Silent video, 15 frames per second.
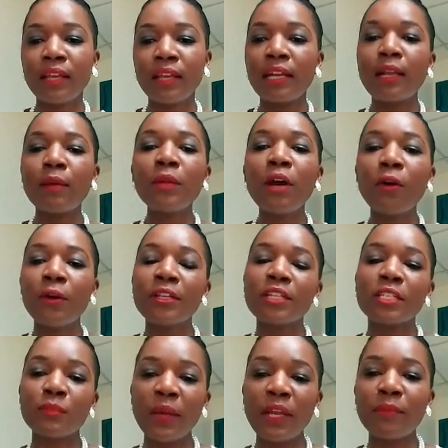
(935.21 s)
And I'm not going
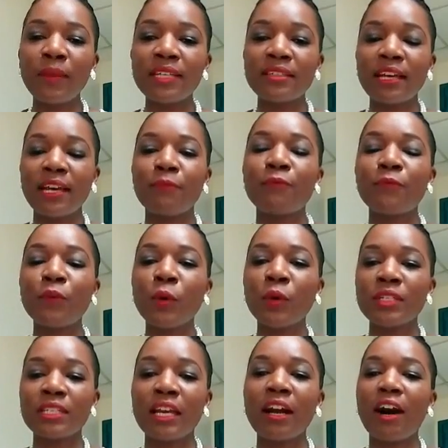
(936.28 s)
to spend my time
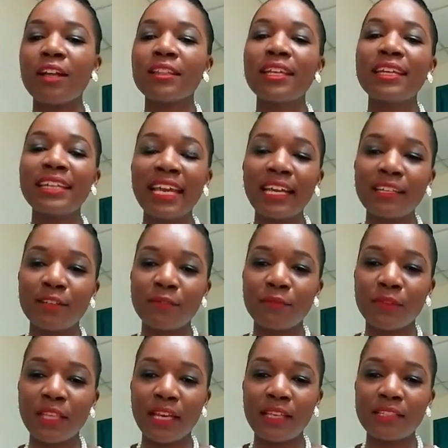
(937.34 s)
focusing on the negative
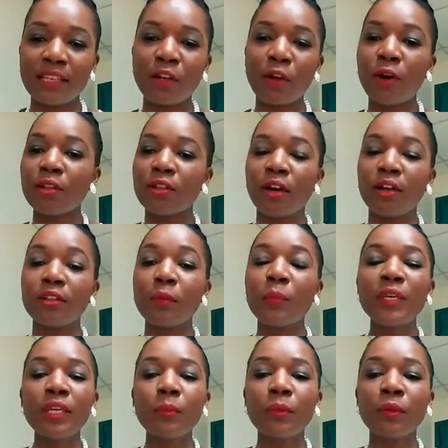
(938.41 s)
things and on the
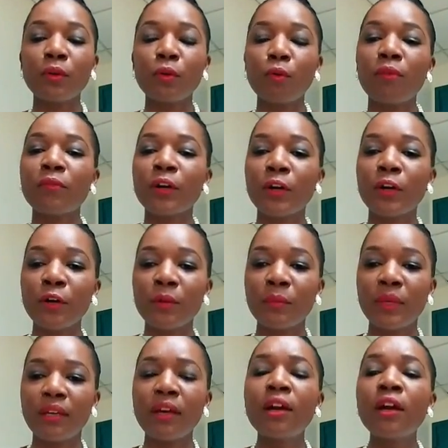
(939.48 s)
people who have hurt
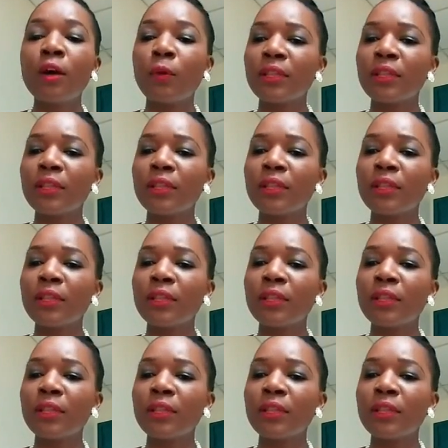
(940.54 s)
me